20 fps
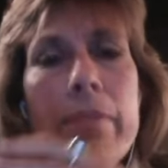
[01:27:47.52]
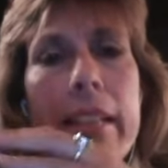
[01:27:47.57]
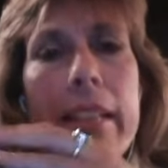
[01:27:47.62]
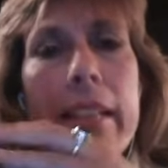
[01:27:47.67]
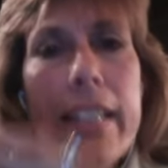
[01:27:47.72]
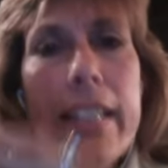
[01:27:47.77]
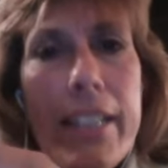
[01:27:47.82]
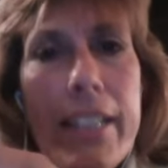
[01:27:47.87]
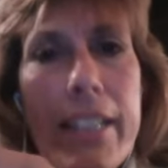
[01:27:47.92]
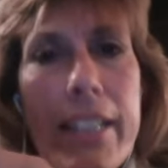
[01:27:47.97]

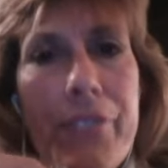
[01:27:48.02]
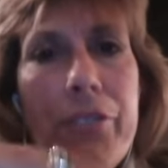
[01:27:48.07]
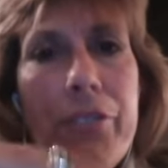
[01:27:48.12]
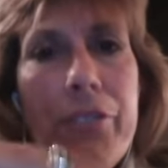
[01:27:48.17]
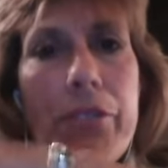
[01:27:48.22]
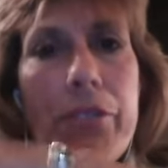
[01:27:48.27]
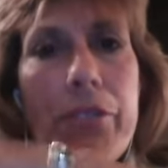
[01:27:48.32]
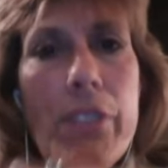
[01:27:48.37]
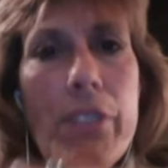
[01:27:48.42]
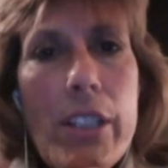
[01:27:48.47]
if
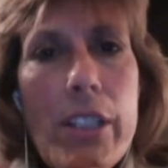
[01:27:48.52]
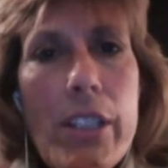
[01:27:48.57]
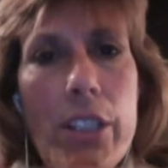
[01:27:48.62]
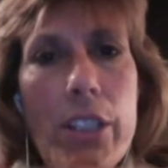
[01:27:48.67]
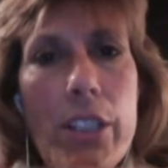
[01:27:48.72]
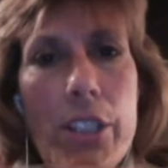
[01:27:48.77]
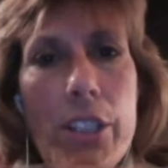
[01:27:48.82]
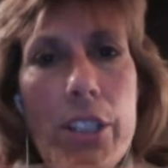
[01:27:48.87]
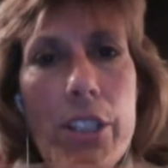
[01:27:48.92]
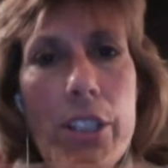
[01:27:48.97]

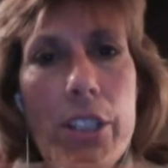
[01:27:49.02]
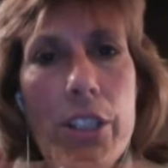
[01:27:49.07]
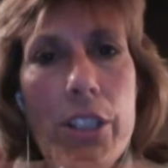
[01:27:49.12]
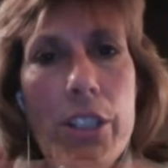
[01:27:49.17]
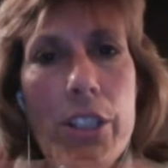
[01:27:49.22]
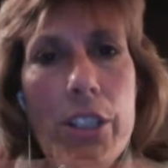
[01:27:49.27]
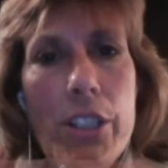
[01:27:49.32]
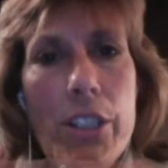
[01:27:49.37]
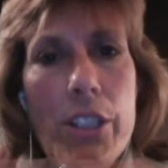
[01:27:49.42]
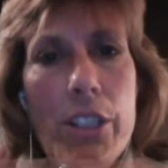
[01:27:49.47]

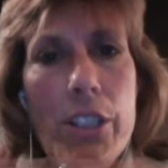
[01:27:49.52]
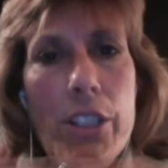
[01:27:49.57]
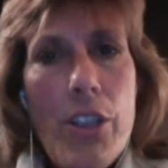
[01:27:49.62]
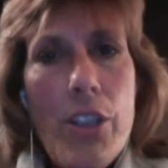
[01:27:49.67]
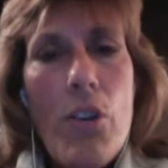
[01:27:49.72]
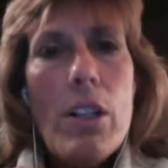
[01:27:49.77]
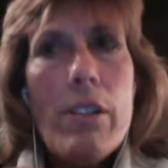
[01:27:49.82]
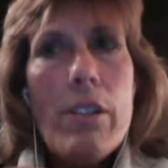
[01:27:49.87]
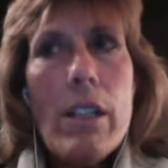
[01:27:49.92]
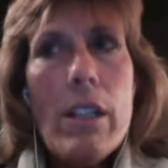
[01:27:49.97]

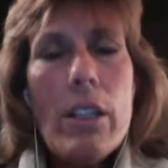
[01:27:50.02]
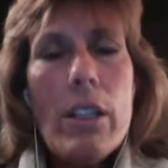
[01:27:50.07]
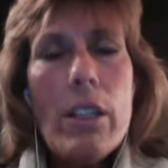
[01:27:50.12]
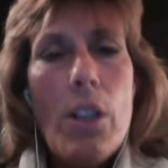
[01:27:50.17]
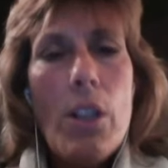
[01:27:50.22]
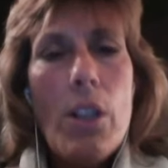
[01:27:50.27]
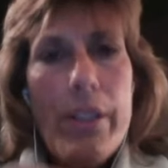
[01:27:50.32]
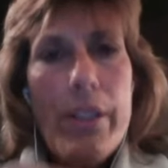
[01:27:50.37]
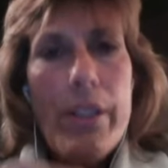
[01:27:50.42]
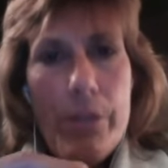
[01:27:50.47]

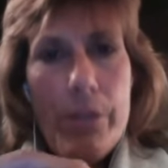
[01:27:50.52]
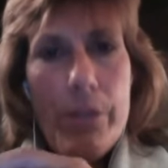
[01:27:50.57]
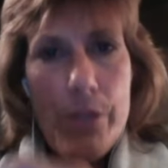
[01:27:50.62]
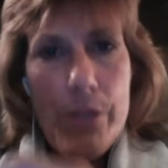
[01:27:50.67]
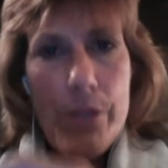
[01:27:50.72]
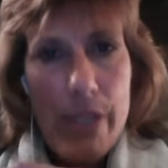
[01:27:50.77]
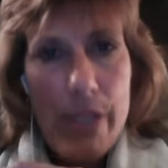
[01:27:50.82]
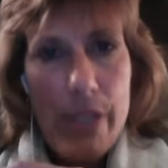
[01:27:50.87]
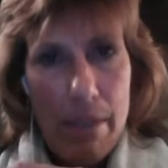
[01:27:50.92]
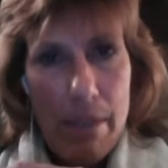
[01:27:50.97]
you're
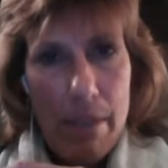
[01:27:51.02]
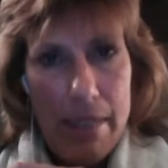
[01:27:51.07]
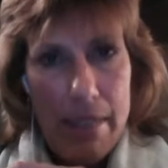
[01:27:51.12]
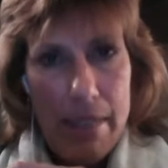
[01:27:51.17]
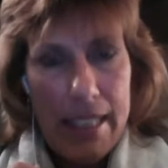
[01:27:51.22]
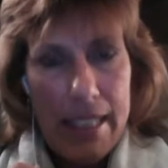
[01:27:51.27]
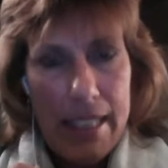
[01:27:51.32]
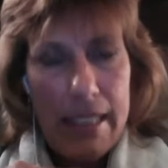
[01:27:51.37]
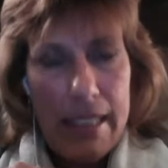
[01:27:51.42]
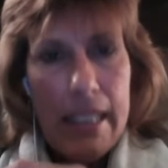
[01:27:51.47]
going through
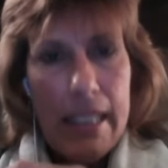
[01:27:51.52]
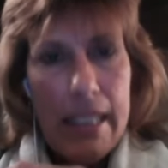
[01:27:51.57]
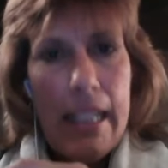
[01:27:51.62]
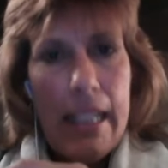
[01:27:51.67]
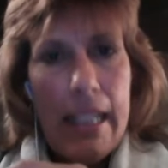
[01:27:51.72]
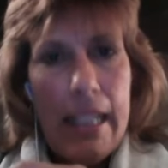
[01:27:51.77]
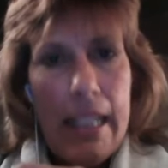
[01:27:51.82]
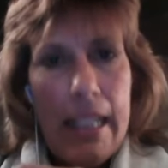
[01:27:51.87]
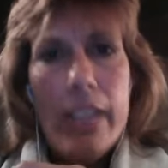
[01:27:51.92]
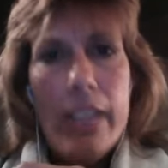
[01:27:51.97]
something
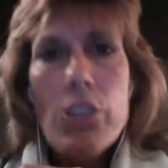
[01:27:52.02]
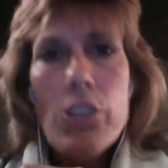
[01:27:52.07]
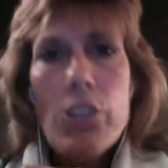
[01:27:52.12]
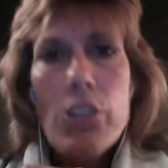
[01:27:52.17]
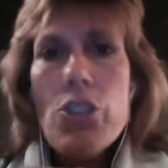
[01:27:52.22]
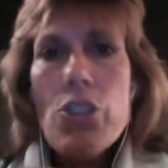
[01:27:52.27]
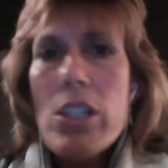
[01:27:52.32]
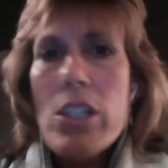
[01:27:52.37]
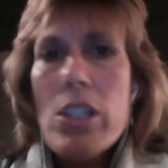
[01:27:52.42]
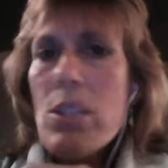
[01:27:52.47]
and you
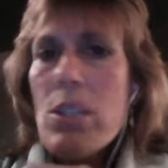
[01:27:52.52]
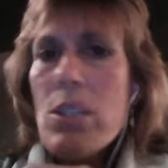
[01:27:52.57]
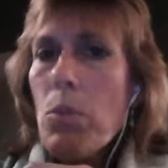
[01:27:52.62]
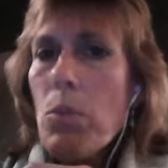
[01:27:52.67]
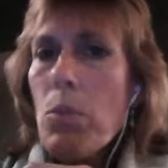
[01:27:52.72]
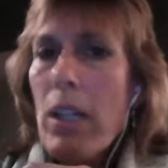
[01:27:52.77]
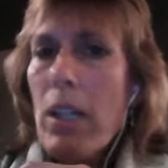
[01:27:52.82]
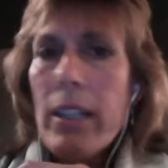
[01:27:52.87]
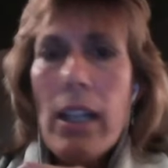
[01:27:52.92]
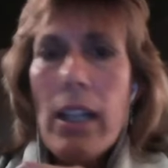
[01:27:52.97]
just
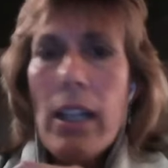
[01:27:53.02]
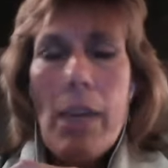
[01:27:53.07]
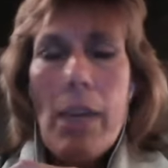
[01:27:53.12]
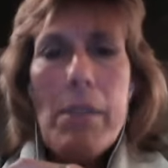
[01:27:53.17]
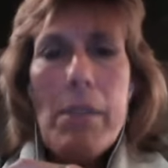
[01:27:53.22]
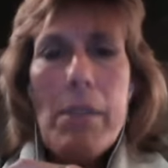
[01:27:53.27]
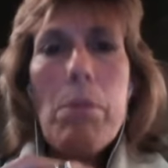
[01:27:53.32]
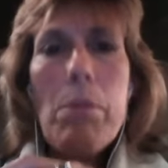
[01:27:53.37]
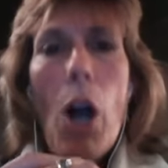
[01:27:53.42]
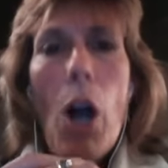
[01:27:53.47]
want to, I
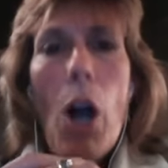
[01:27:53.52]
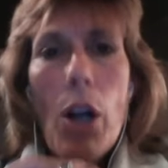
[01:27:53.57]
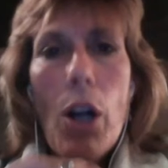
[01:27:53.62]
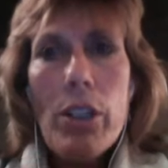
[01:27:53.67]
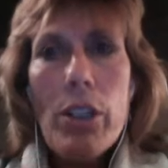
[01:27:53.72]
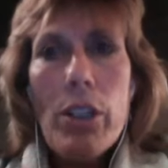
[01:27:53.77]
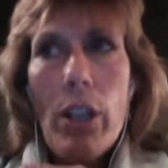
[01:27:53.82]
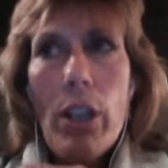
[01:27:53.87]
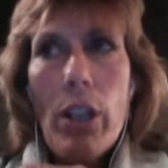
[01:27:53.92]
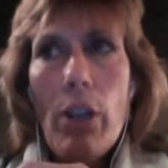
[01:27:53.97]
mean,
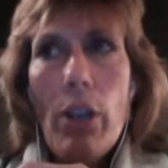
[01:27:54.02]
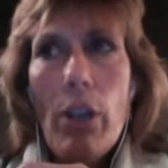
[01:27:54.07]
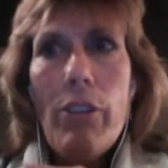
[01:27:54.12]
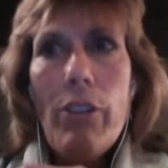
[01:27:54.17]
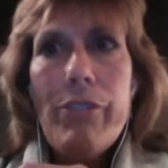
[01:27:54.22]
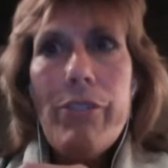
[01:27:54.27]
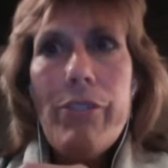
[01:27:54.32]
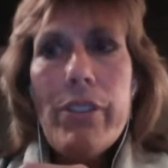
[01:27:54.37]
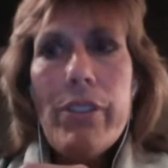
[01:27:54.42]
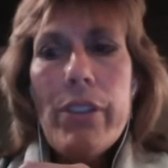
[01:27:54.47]
part
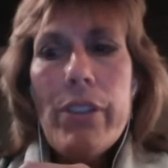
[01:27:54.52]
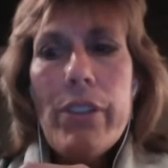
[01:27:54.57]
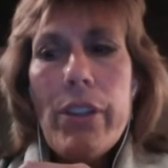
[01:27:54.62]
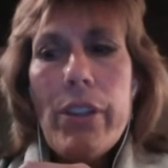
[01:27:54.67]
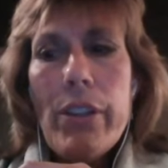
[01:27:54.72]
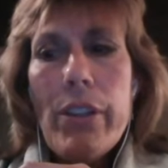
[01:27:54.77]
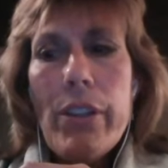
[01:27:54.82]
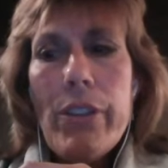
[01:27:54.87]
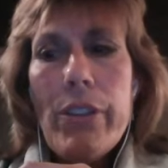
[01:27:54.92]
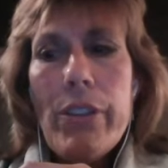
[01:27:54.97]
of
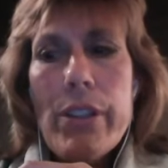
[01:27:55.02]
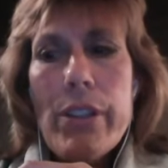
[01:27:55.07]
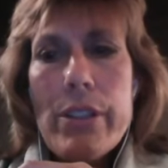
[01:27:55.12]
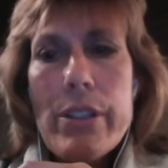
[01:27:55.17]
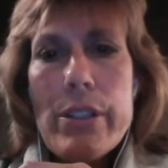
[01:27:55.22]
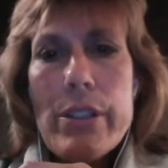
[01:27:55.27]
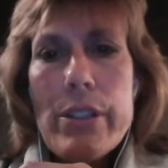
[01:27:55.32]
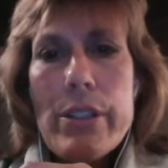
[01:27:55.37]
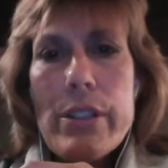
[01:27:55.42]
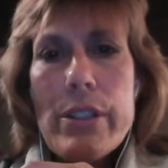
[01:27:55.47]

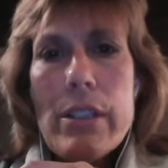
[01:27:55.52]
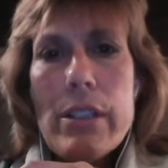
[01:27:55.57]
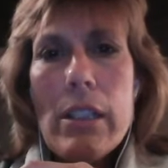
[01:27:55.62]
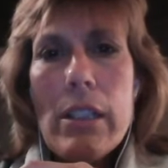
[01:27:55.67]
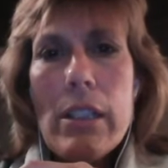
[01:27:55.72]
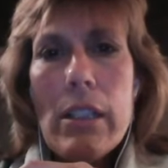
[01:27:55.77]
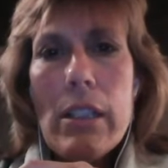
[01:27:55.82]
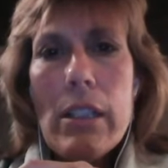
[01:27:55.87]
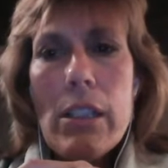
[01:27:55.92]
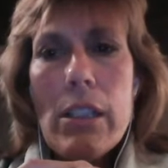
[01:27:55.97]
this,
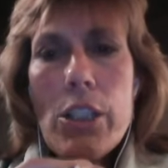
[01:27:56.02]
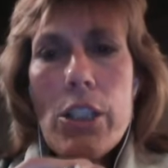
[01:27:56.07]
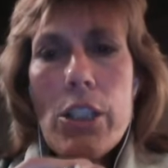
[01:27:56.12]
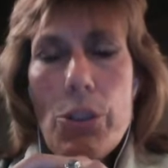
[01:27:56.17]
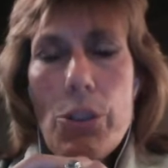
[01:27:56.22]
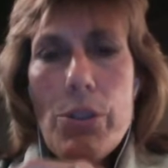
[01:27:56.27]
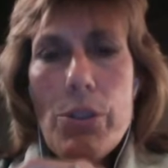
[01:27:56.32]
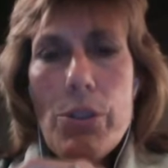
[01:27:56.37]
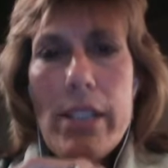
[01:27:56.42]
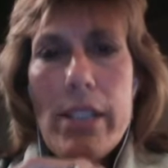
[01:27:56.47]

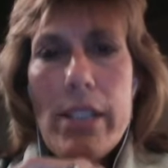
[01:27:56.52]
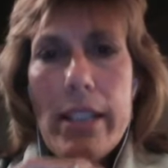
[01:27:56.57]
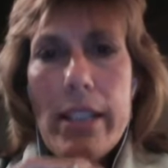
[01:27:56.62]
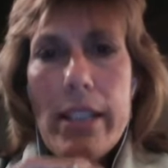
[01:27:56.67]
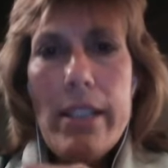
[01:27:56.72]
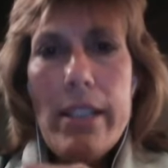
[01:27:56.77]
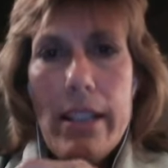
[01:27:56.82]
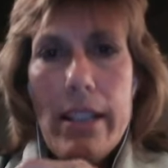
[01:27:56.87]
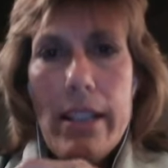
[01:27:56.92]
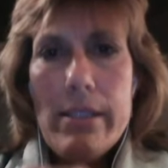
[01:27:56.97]
you saying
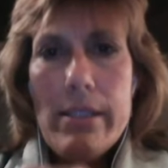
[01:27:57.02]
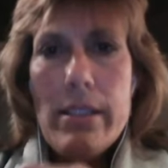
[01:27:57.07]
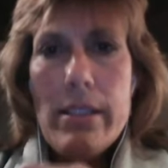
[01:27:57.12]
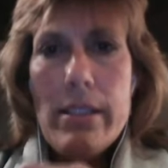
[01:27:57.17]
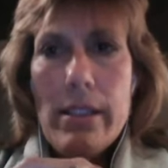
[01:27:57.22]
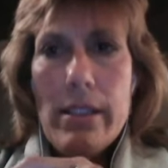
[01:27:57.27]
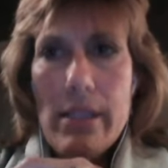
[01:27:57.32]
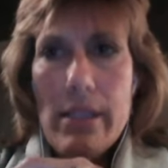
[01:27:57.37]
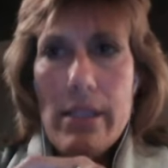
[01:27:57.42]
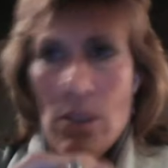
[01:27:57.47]
yes to
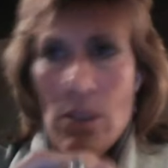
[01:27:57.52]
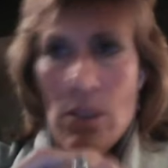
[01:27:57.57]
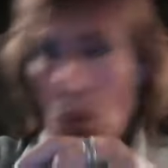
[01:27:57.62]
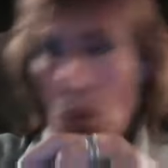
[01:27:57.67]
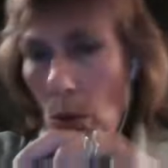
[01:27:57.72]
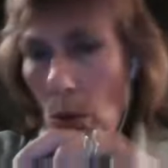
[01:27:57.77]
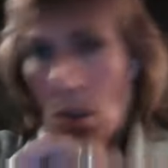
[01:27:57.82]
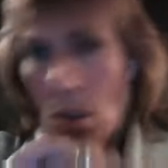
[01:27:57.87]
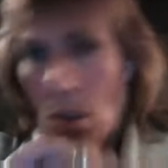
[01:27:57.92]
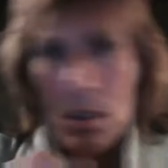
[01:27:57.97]
this
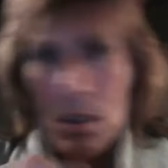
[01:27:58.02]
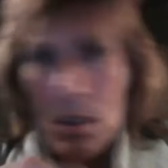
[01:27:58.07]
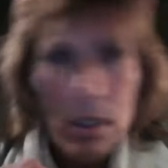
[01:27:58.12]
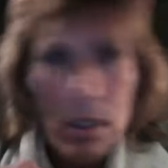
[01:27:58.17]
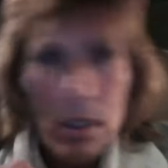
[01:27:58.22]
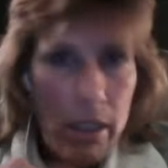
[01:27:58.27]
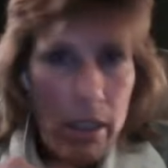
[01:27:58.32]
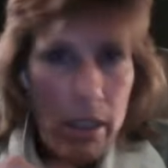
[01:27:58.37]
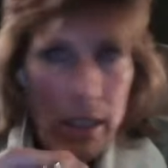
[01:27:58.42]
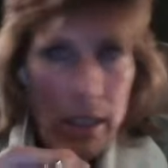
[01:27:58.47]
whole
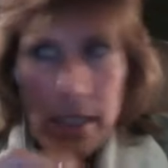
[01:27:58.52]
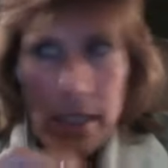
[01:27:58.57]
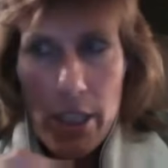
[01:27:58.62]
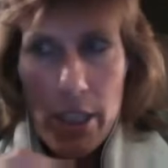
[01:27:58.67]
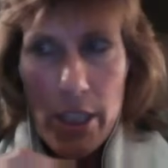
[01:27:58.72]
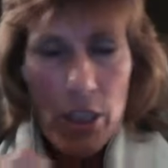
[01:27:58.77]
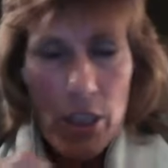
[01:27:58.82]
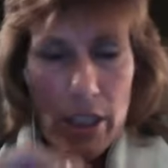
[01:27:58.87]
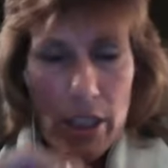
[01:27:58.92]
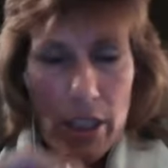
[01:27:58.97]

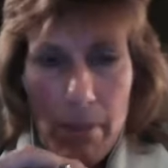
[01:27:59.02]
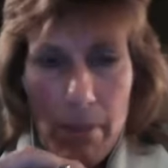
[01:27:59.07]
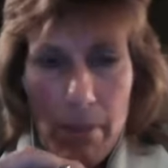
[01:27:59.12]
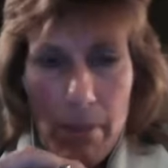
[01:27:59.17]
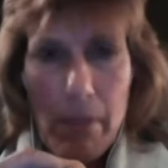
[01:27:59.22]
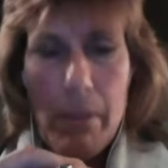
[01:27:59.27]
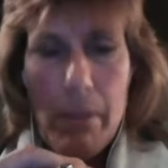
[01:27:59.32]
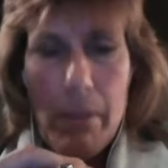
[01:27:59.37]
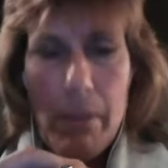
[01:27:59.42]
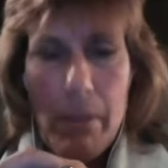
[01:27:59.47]
year
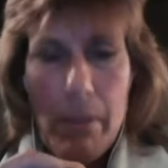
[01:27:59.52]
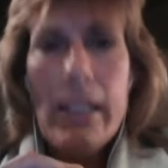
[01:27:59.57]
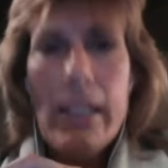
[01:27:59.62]
commitment